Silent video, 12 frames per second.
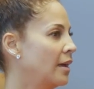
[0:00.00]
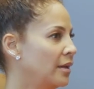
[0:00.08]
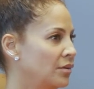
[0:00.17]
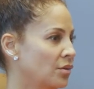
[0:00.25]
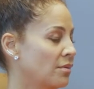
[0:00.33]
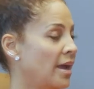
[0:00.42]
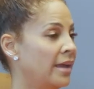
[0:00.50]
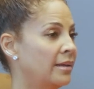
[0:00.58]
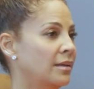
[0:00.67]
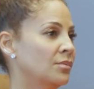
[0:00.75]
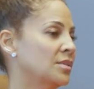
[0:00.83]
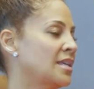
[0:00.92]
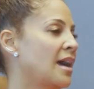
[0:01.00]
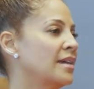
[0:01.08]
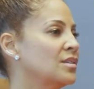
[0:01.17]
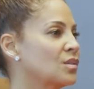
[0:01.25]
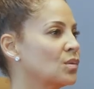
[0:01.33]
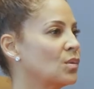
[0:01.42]
And you're right, it was
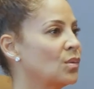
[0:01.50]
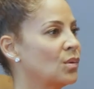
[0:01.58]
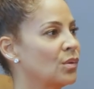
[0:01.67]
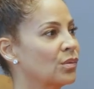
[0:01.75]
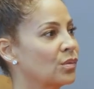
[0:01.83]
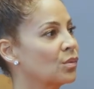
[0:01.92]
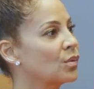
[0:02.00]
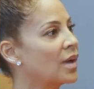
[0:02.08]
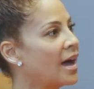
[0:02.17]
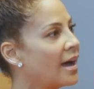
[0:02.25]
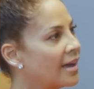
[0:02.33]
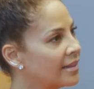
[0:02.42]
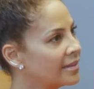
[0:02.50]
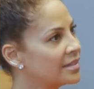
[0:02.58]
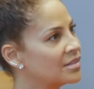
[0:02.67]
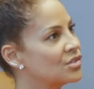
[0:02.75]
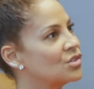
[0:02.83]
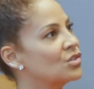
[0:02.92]
high school through
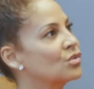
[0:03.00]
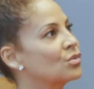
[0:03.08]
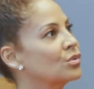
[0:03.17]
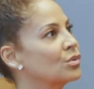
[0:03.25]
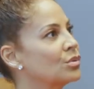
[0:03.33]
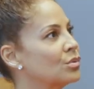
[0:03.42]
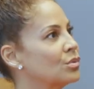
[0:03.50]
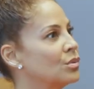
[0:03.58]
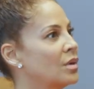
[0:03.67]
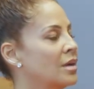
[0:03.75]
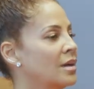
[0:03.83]
college, through